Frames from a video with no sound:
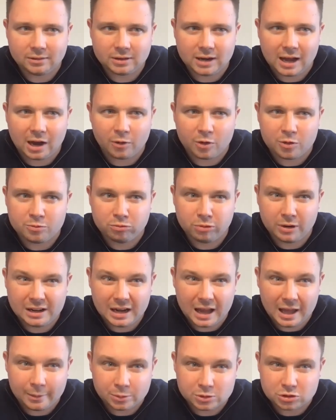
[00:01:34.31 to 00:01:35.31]
Now we've been
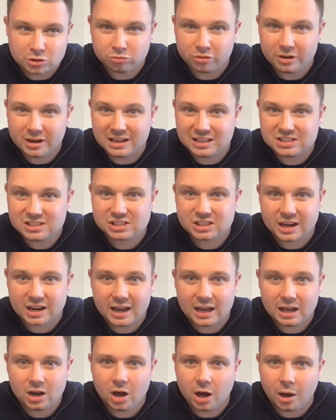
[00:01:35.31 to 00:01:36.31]
able to really
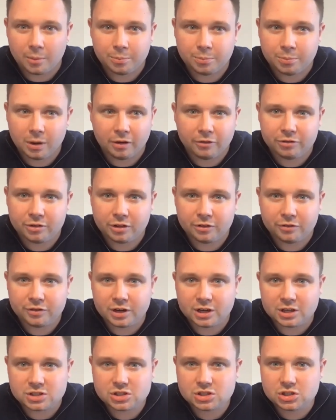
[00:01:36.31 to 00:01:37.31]
scale up. But for the
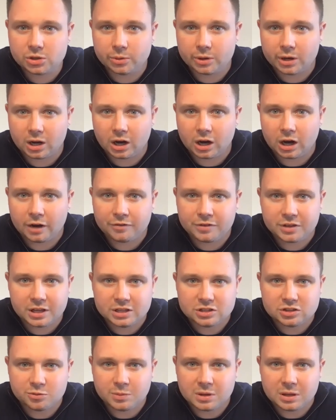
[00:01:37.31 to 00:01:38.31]
first 2.5
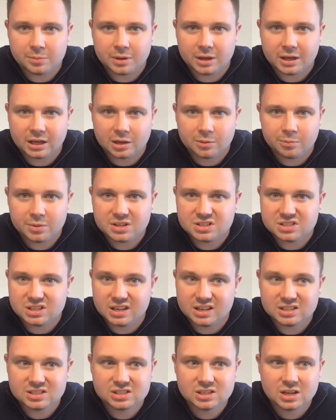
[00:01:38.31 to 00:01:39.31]
years of me being in
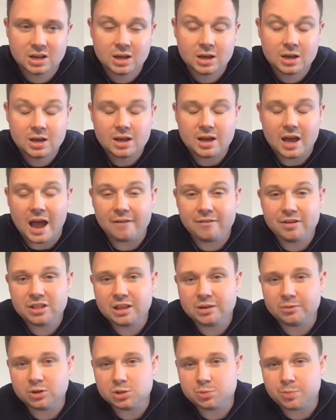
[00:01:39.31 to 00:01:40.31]
business,
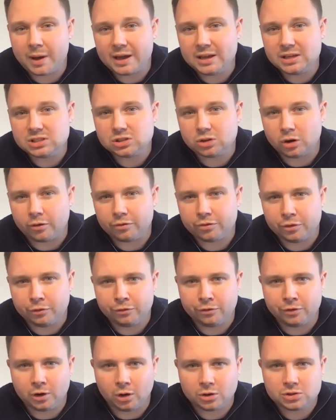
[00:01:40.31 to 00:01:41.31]
everything was based off the
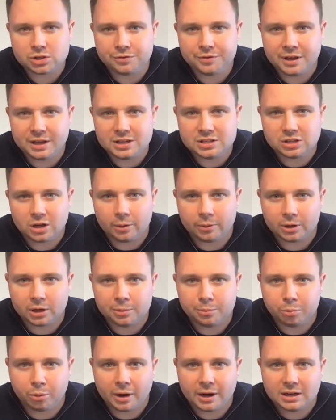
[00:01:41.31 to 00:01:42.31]
philosophies that I'm going
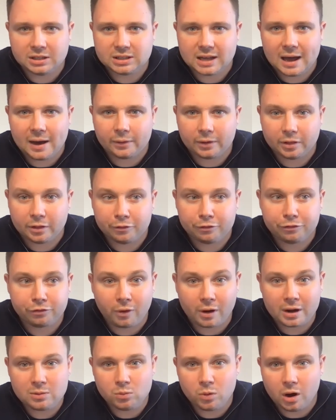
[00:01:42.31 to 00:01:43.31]
to break down and the
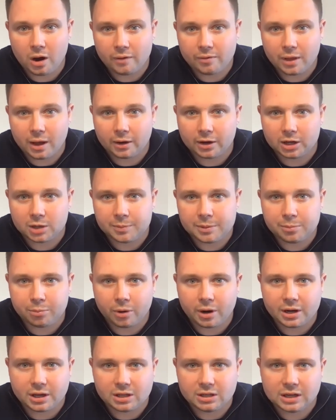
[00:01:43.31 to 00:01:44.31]
framework that I'm going to be
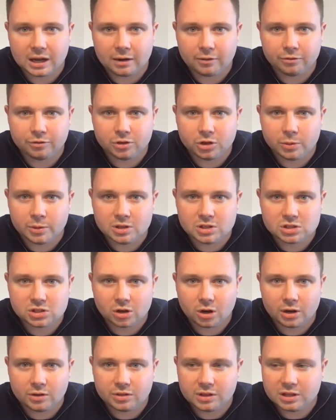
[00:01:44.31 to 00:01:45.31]
breaking down for you
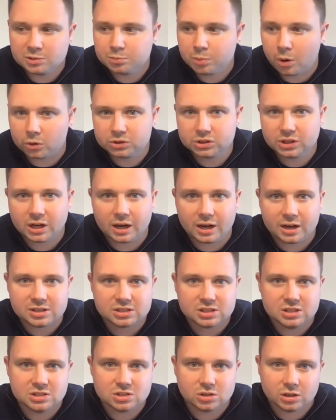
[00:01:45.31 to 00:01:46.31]
inside this
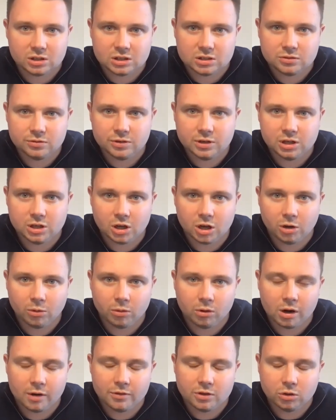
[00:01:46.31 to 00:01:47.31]
podcast, inside this video,
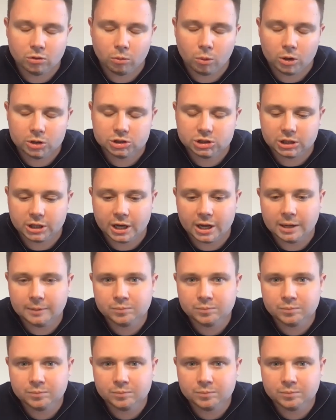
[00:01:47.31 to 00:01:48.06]
wherever you're watching it.